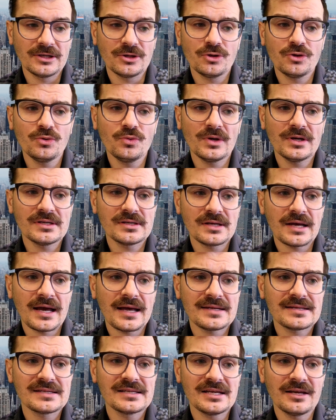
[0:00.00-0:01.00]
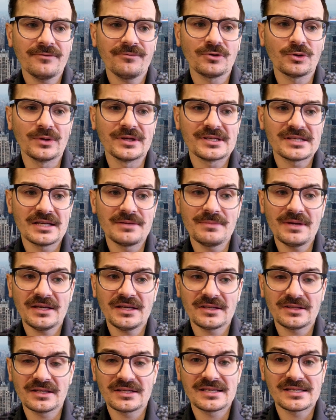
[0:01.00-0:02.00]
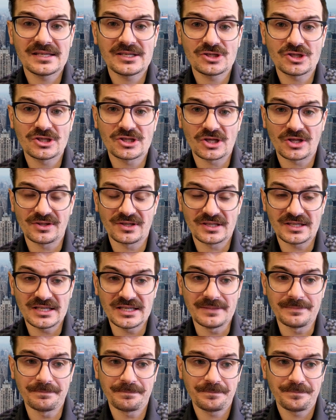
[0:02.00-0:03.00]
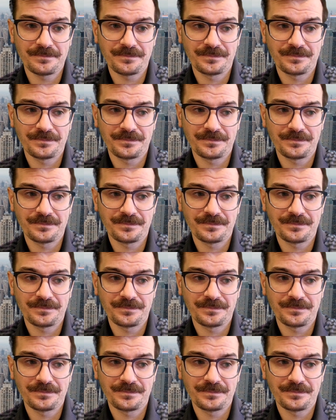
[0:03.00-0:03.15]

Who has the influence in making the decisions on the team?